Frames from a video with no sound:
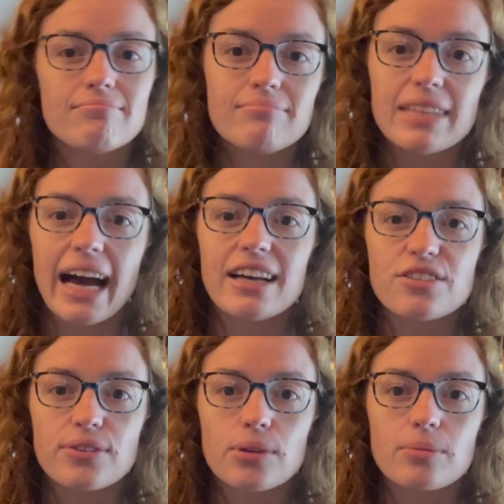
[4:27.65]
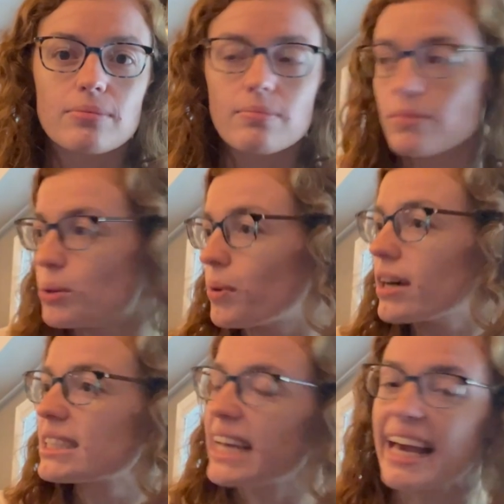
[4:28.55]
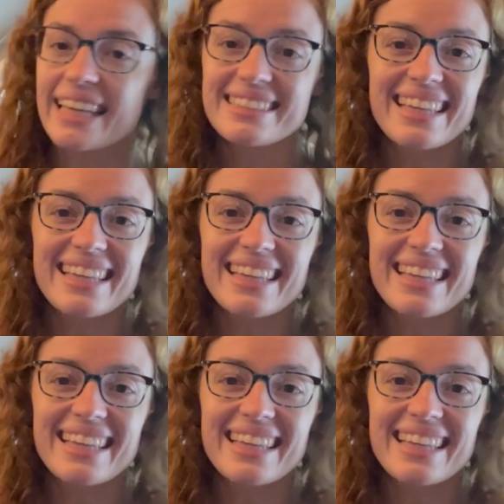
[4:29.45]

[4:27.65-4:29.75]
that is for the work days.